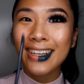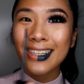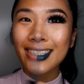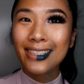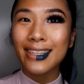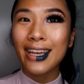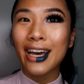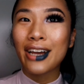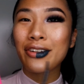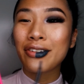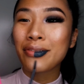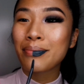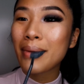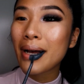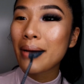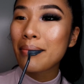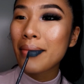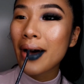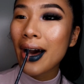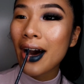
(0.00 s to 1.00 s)
side of
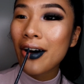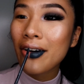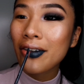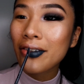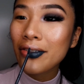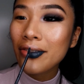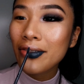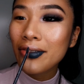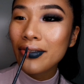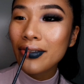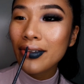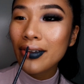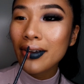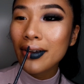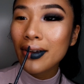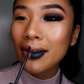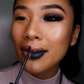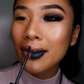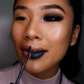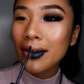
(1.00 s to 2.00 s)
my mouth.
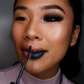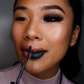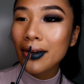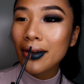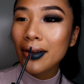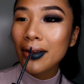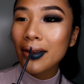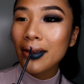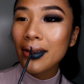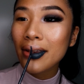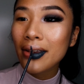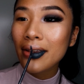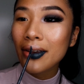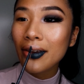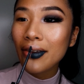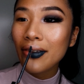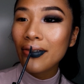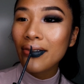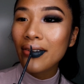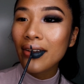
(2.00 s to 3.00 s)
It's
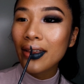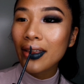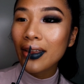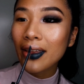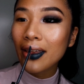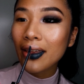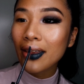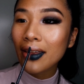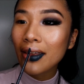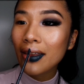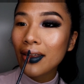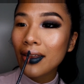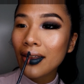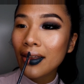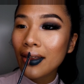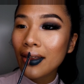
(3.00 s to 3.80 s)
so funny.